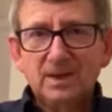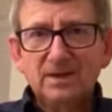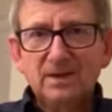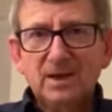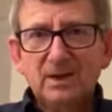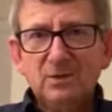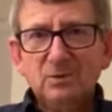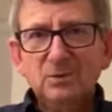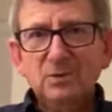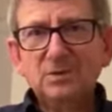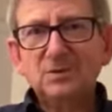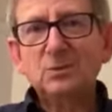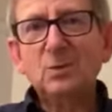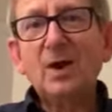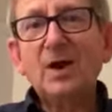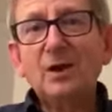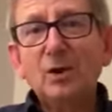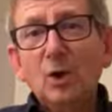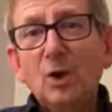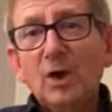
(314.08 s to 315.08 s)
Now, there's
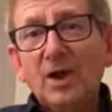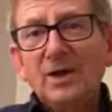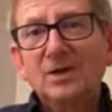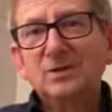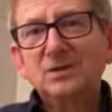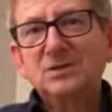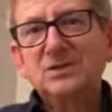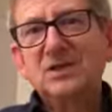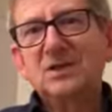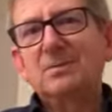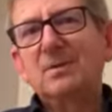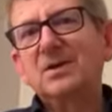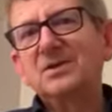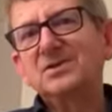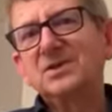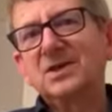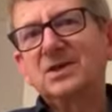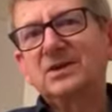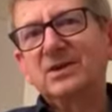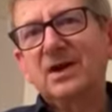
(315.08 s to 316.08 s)
quite a lot I could say
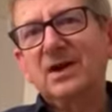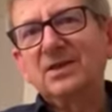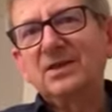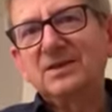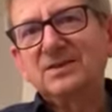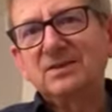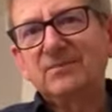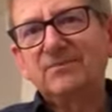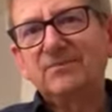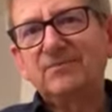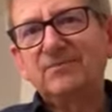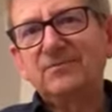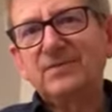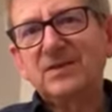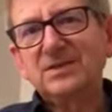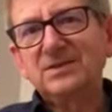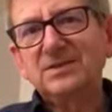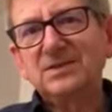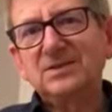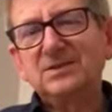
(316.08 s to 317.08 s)
about Zechariah. I think he's a
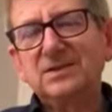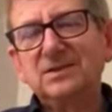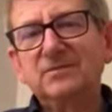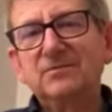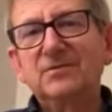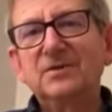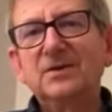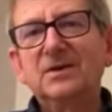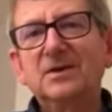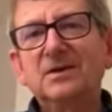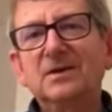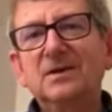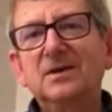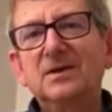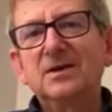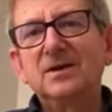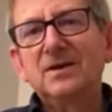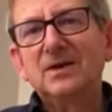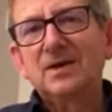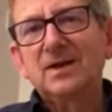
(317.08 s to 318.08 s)
fascinating figure.
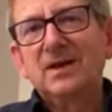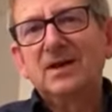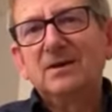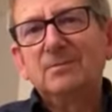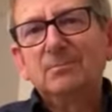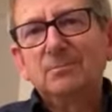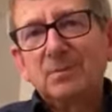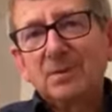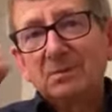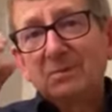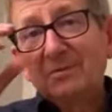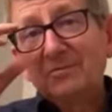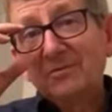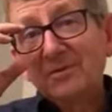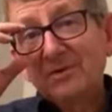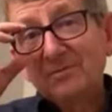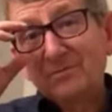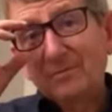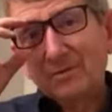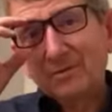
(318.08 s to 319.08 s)
But I'm
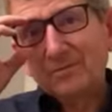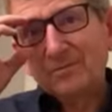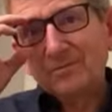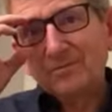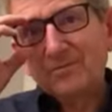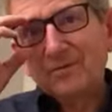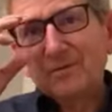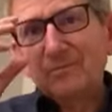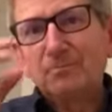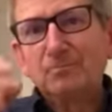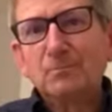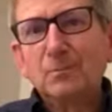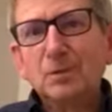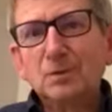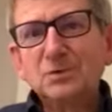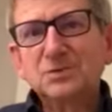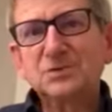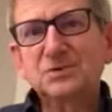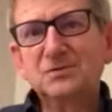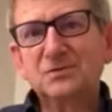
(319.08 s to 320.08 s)
afraid for
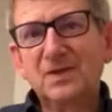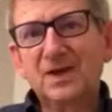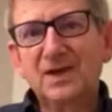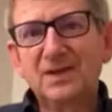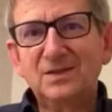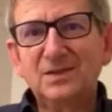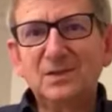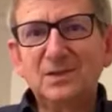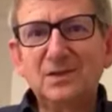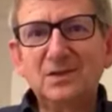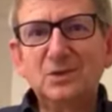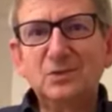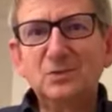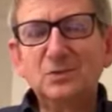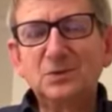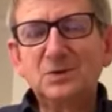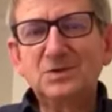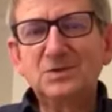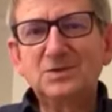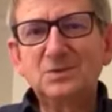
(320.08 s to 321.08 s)
most of that,
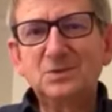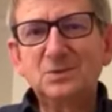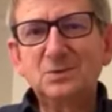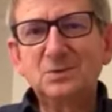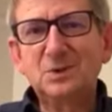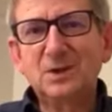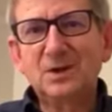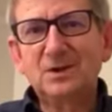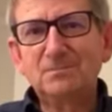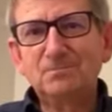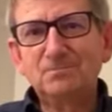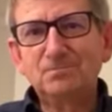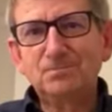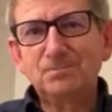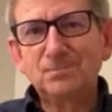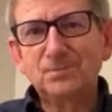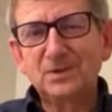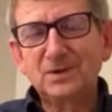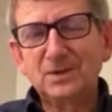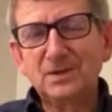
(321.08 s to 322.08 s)
you'll need
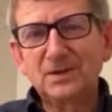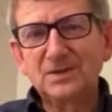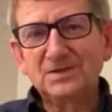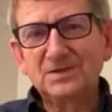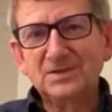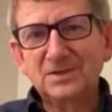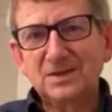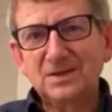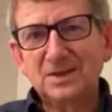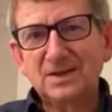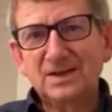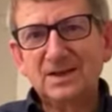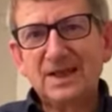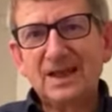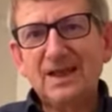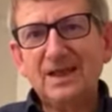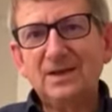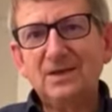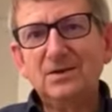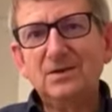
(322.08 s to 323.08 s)
to listen in
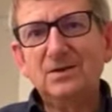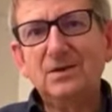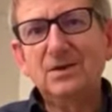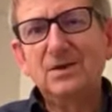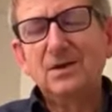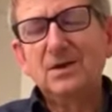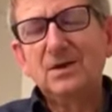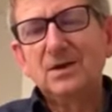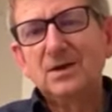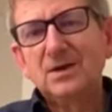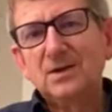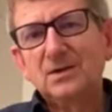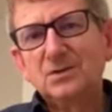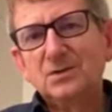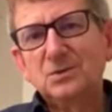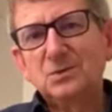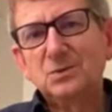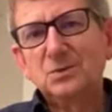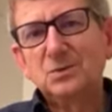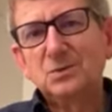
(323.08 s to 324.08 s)
again
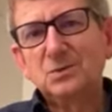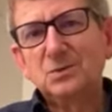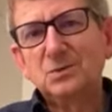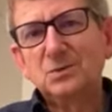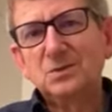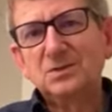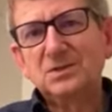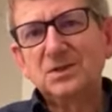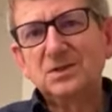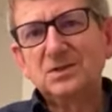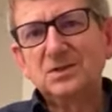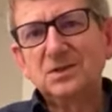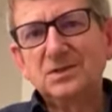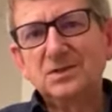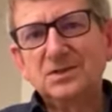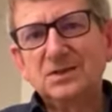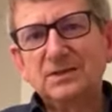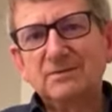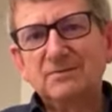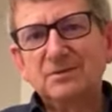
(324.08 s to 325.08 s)
to the Sunday
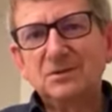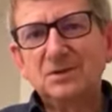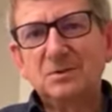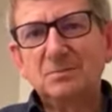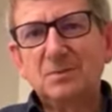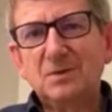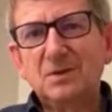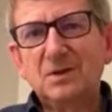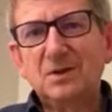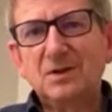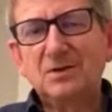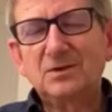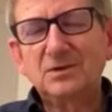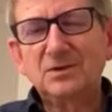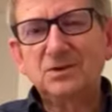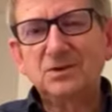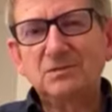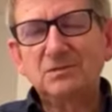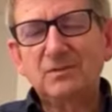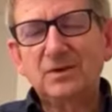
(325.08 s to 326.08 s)
service at Maryhead
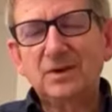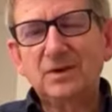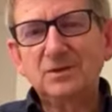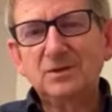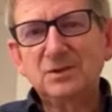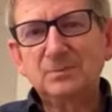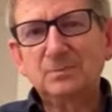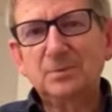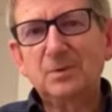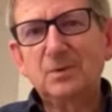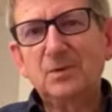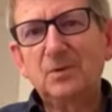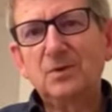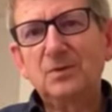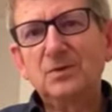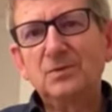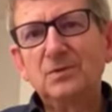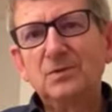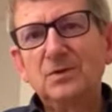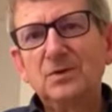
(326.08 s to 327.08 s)
Christian Fellowship
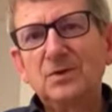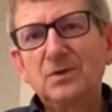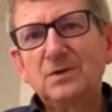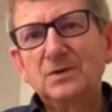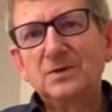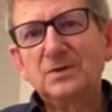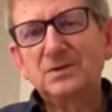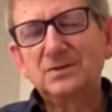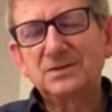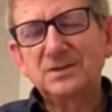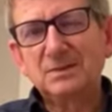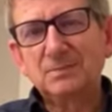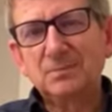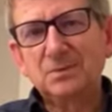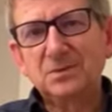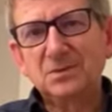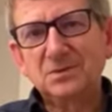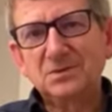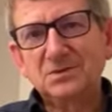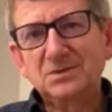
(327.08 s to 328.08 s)
on
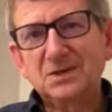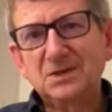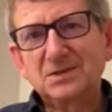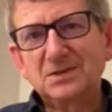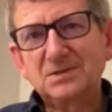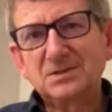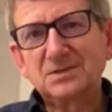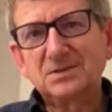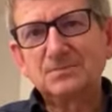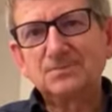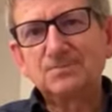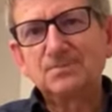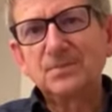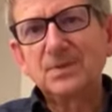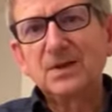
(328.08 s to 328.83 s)
December the 6th.